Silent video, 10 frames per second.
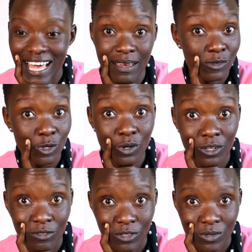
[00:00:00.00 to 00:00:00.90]
I am so
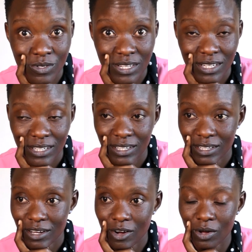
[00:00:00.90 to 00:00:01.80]
confused.
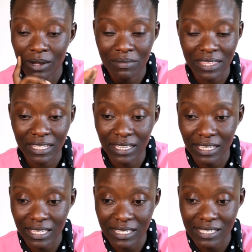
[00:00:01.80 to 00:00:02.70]
All I'm
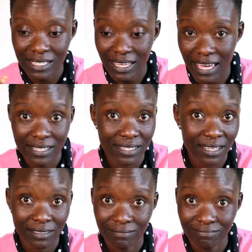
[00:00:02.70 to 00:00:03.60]
thinking is
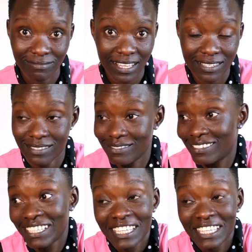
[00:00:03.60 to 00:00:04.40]
cancer. Let